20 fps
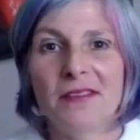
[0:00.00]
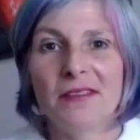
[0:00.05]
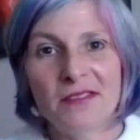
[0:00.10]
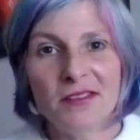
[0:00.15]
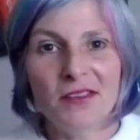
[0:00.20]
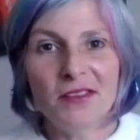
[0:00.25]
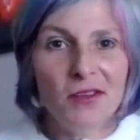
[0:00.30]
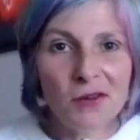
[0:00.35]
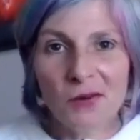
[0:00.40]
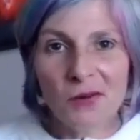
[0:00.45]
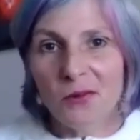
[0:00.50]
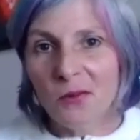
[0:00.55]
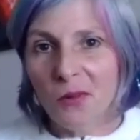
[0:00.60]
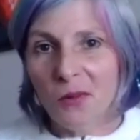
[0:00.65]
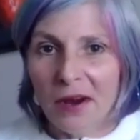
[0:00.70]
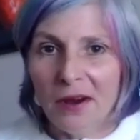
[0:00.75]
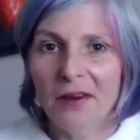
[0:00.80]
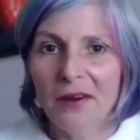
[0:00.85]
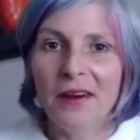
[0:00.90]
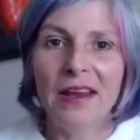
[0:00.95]
i see you're
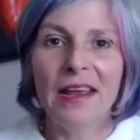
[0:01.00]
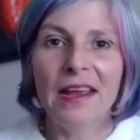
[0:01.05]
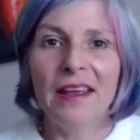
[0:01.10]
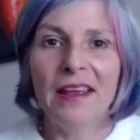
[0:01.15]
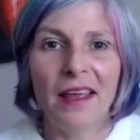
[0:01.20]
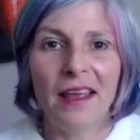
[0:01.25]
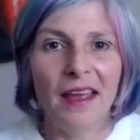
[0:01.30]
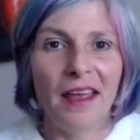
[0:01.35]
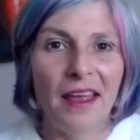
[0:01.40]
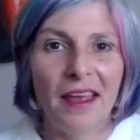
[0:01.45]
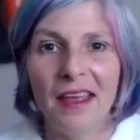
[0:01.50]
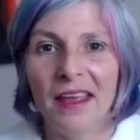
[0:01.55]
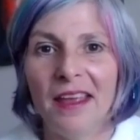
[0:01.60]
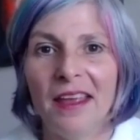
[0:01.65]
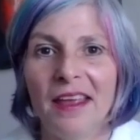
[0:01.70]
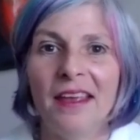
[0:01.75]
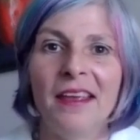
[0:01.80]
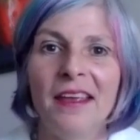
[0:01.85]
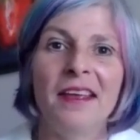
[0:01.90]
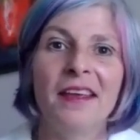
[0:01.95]
wearing
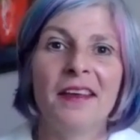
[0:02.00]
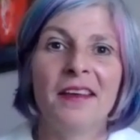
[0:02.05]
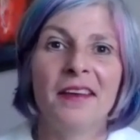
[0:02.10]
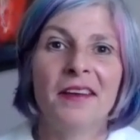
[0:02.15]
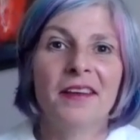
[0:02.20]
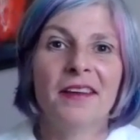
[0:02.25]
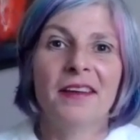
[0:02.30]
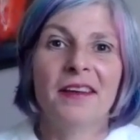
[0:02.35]
a